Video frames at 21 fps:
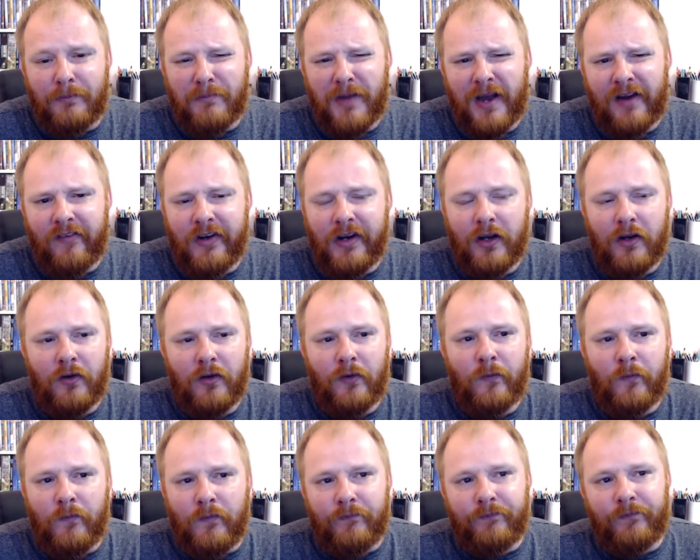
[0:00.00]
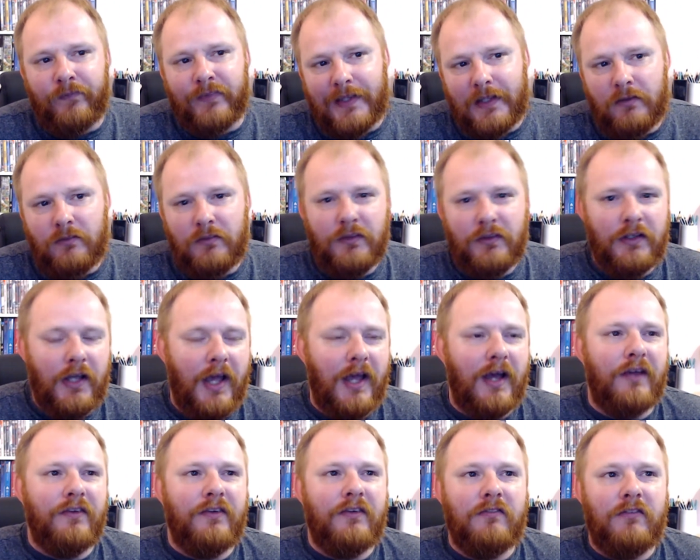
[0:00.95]
Mario,
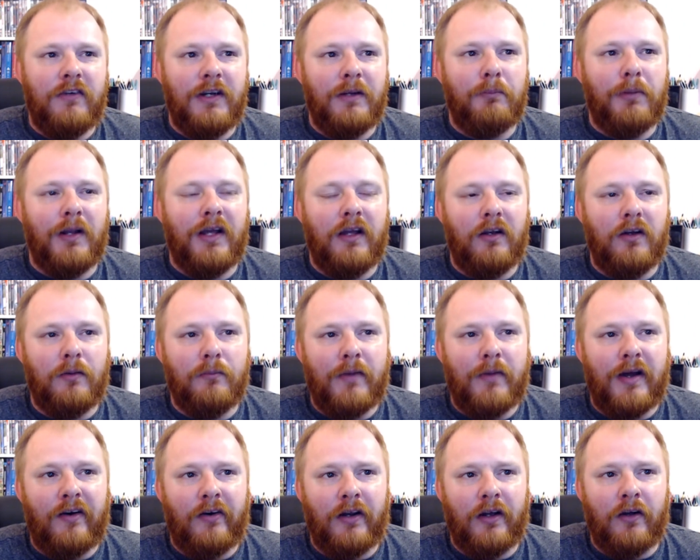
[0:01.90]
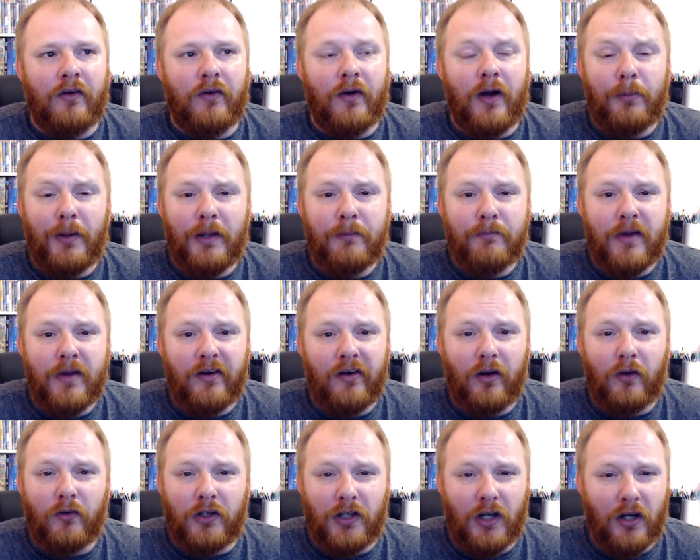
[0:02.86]
yeah, I didn't really play a lot of Mario. I played
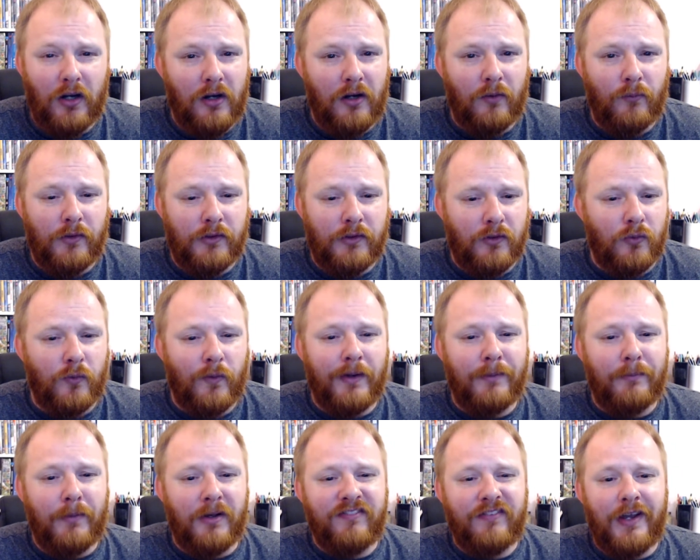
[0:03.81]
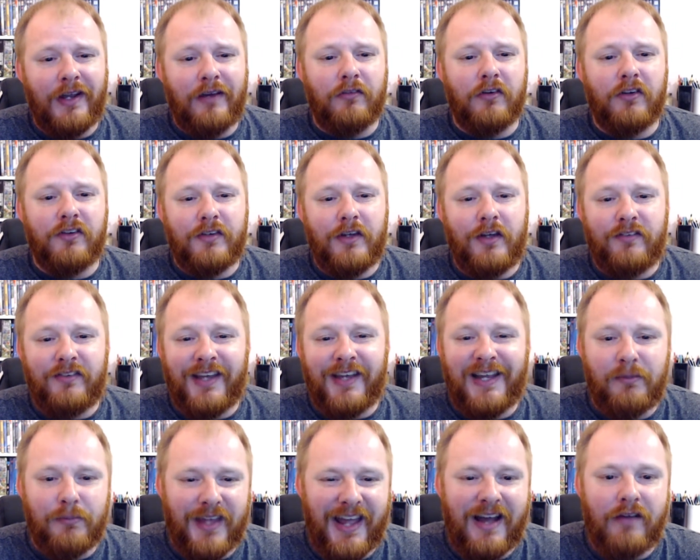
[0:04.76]
Mario Kart, which was one of my favourite SNES
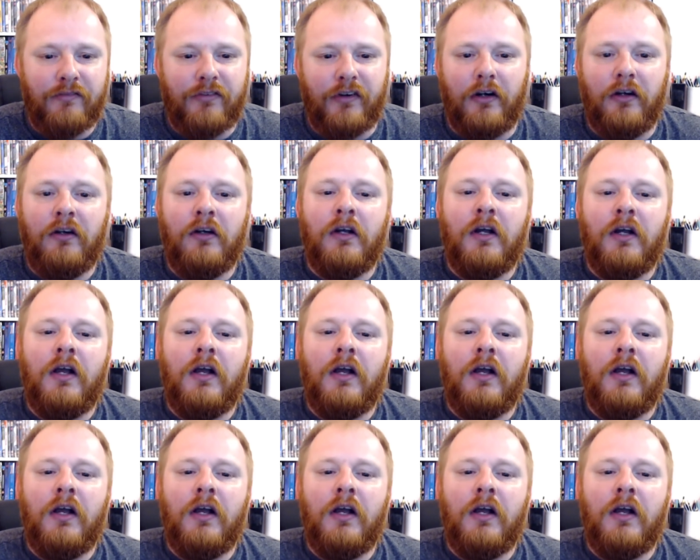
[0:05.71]
games ever.